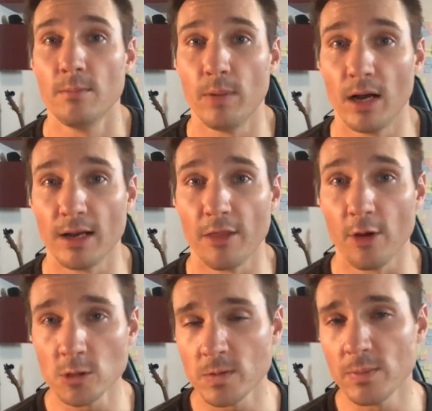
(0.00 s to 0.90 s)
But
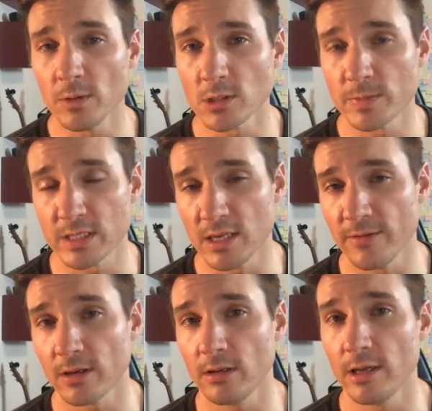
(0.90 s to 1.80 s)
those people
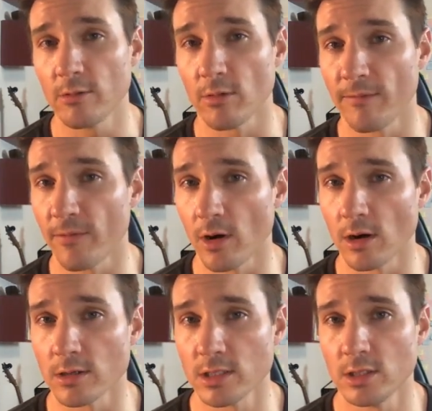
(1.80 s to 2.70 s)
specifically
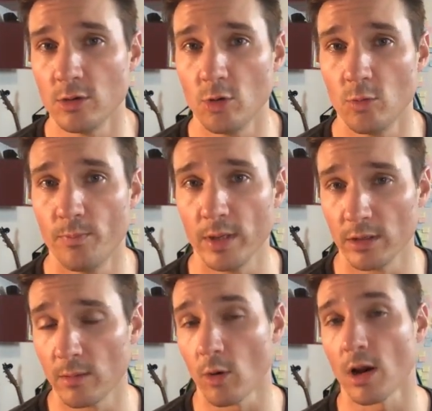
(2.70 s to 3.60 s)
refer to
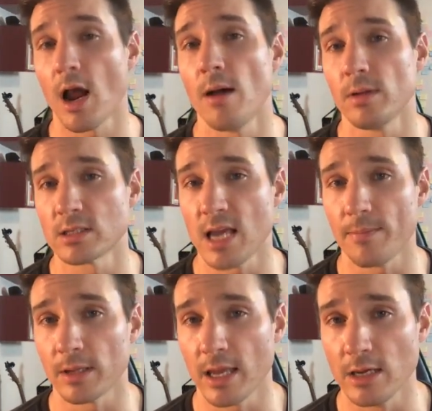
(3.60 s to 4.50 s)
building more complex
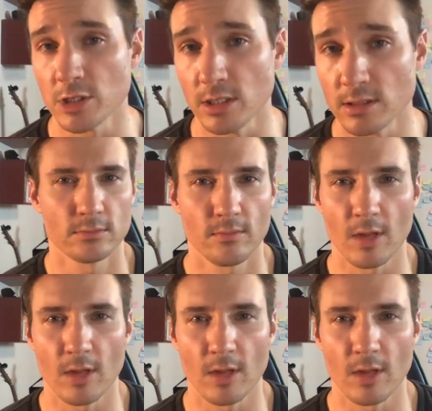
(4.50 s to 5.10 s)
applications.